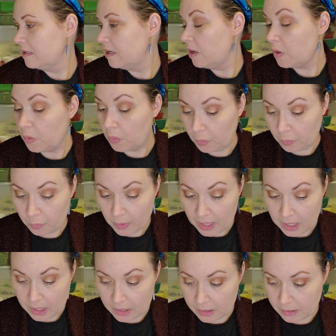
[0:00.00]
Oh,
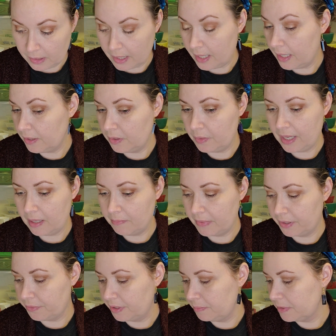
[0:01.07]
wait. Yeah, no, I had
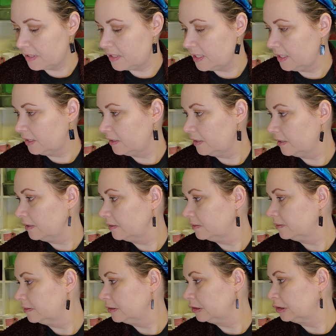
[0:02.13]
my cream concealer.
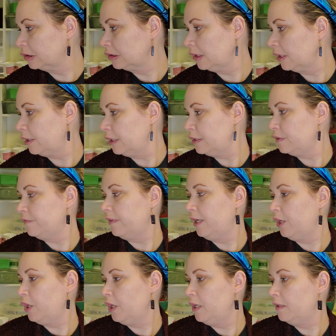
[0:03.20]
I think it's over
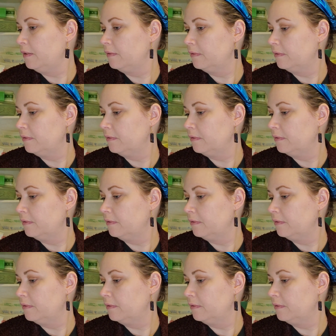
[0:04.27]
there.